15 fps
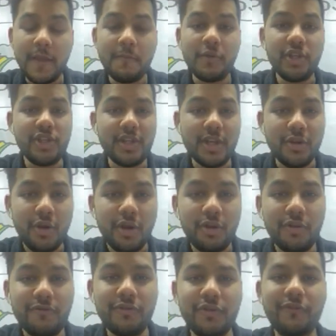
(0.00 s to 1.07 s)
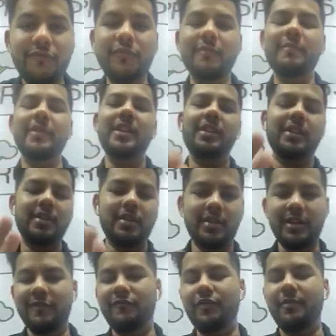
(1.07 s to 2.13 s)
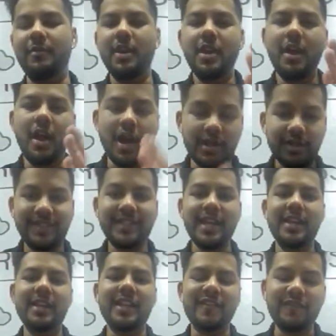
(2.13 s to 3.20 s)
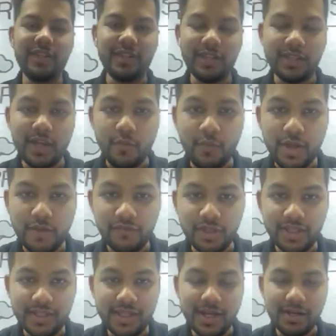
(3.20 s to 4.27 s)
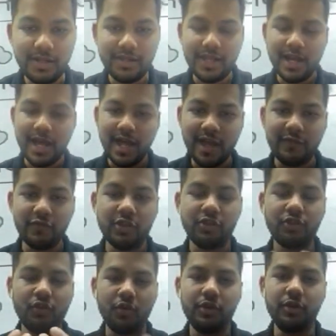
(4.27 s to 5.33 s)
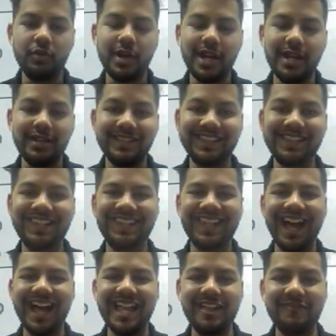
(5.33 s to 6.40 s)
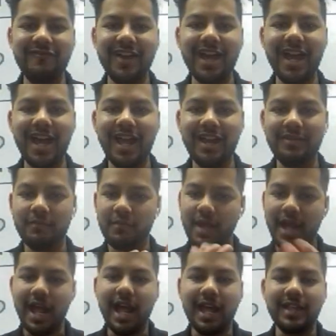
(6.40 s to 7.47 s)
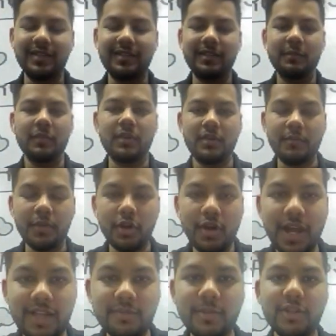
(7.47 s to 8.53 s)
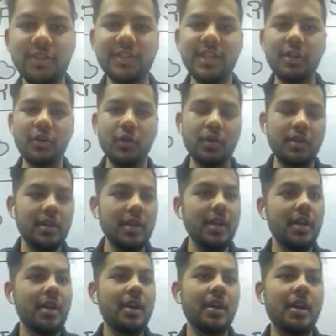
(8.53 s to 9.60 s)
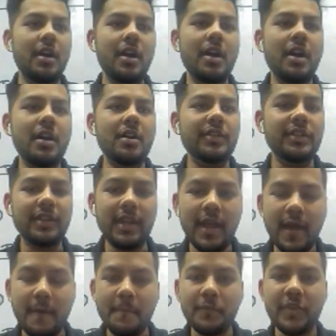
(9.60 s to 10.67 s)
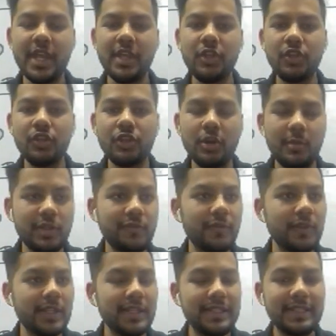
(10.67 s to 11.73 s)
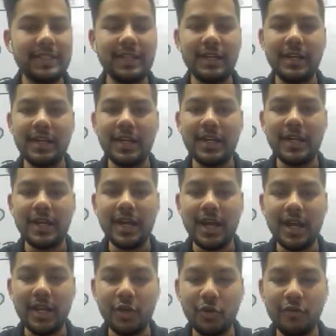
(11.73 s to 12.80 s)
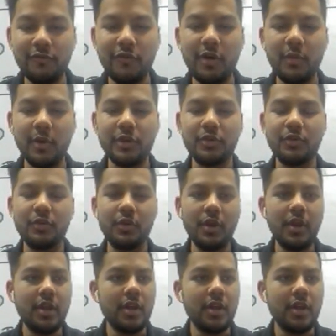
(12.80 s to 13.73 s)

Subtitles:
appreciate all of you for being here and from understanding everything that we have just said, that I have just shown you guys live and as as much as I could. So yeah, thank you so much for this. I look forward to